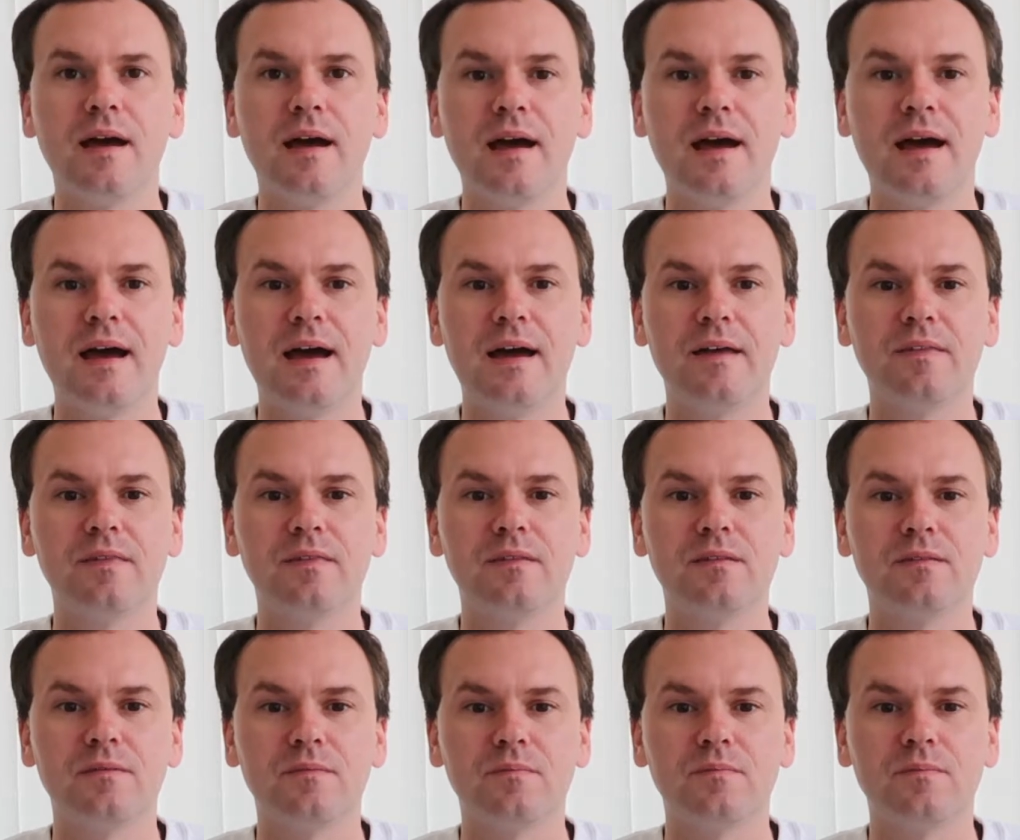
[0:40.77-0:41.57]

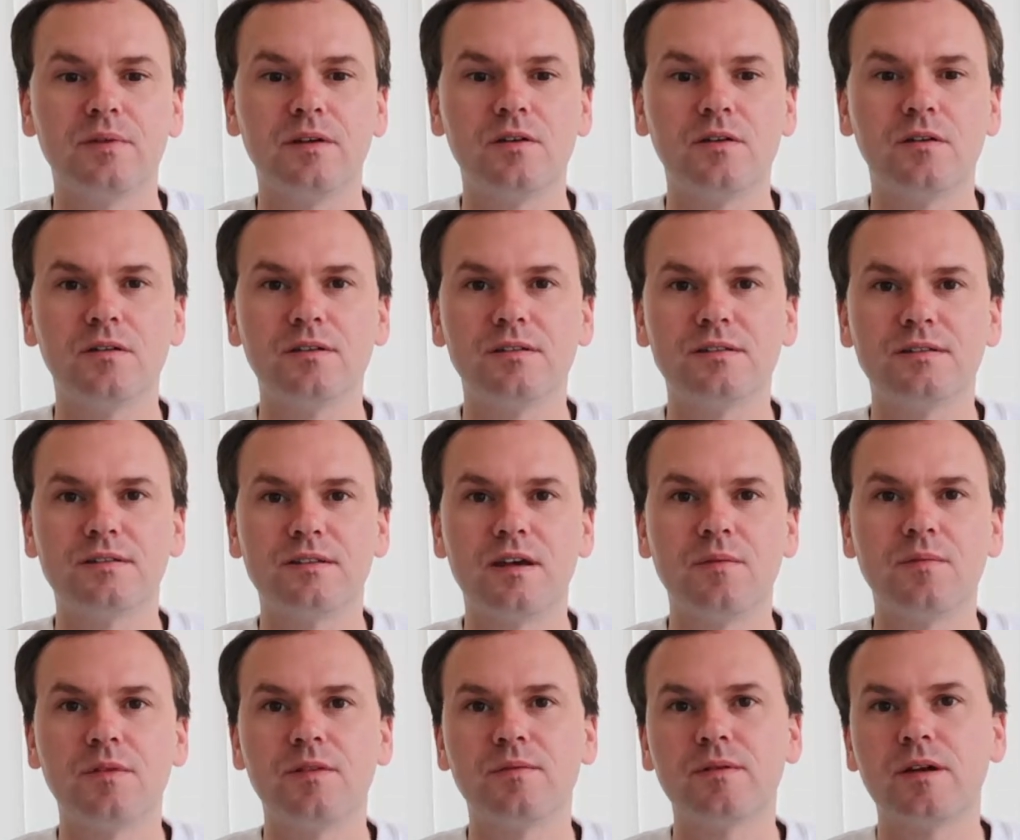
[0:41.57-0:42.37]
And because
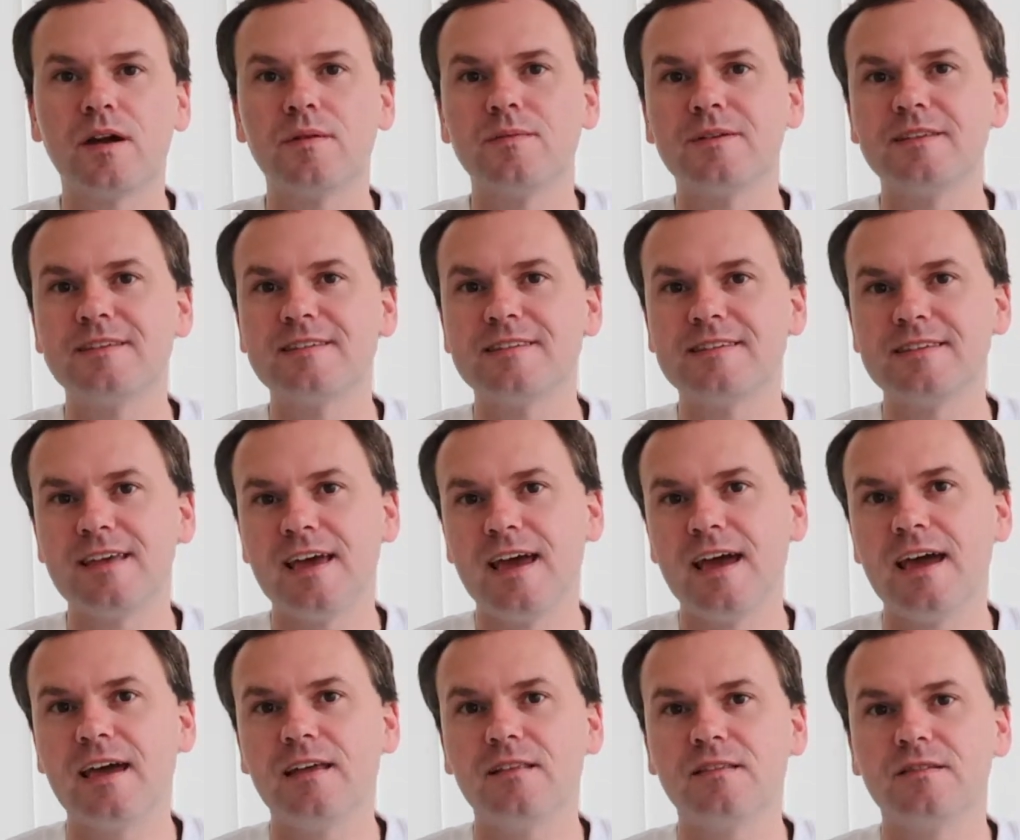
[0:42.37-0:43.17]
some of them come in
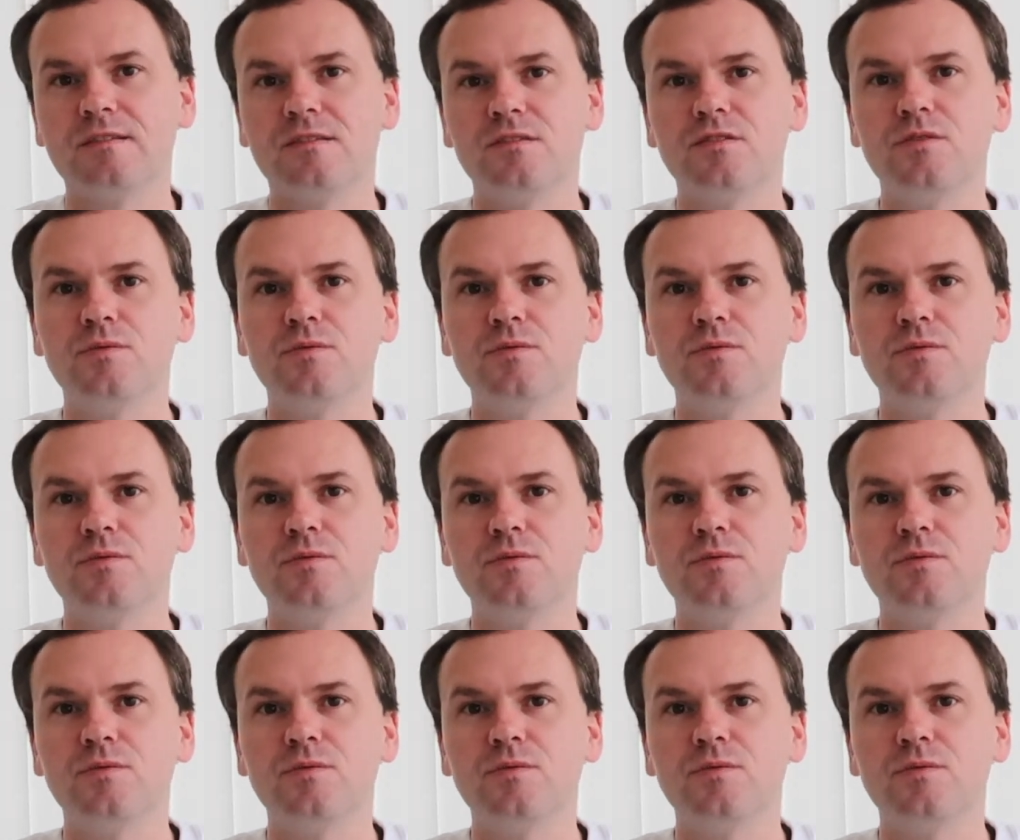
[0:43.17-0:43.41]
sets,